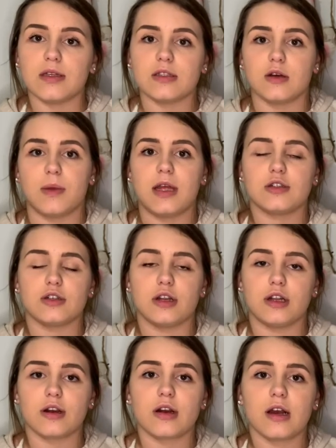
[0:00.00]
So make sure
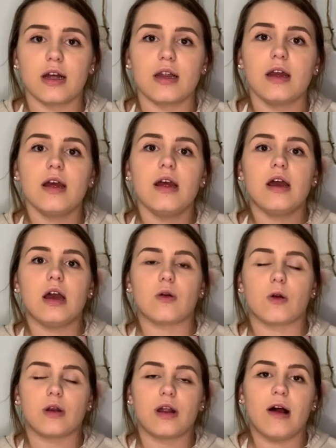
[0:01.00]
you're good in
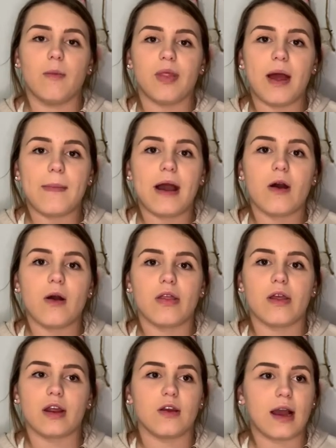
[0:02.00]
order to help them out, and
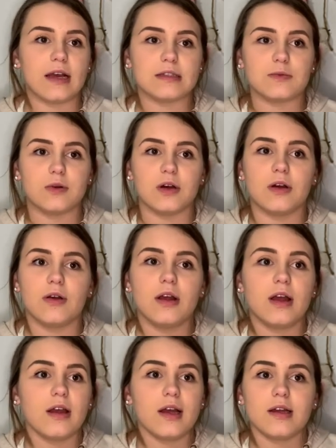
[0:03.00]
then you guys will
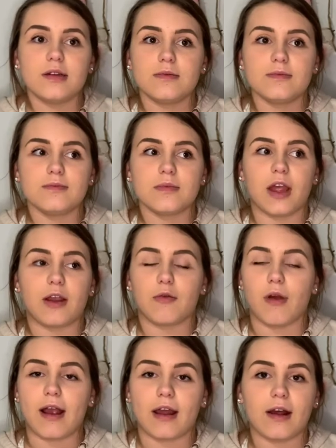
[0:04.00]
like
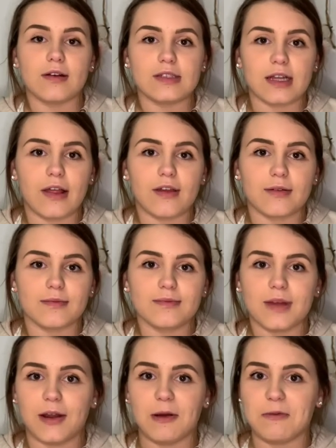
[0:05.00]
rock it out together.
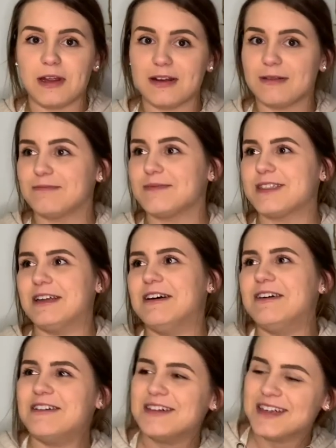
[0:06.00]
I know we do. So